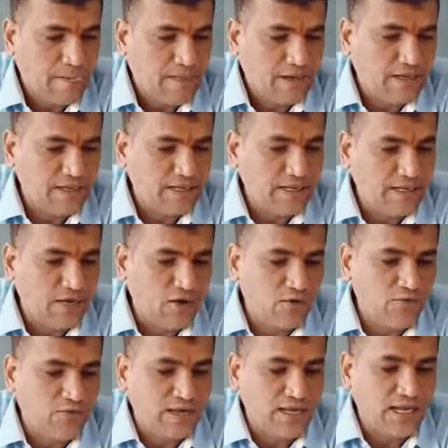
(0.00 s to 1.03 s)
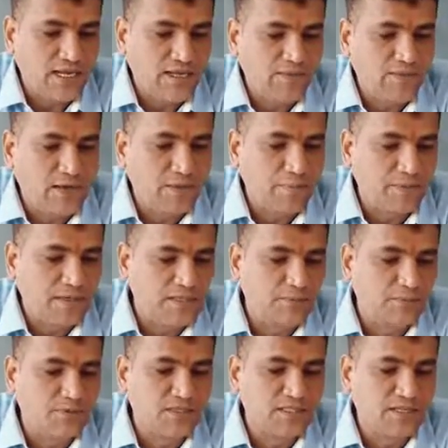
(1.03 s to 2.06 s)
It gave well-defined
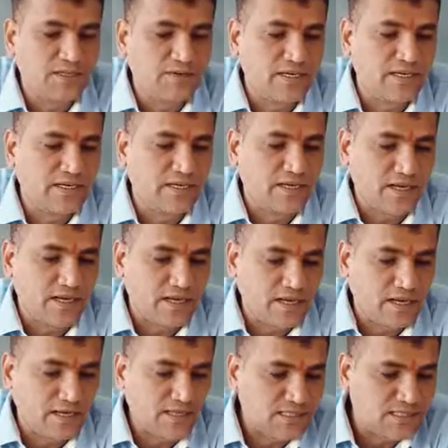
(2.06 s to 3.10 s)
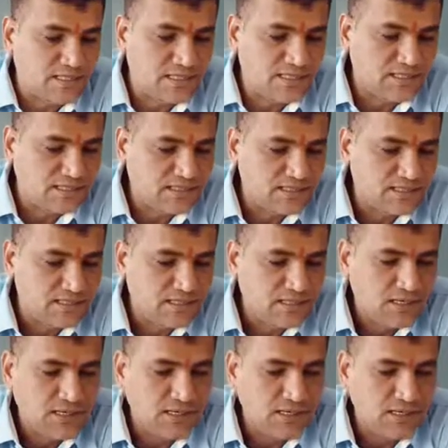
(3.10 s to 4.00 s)
principles even in early stages.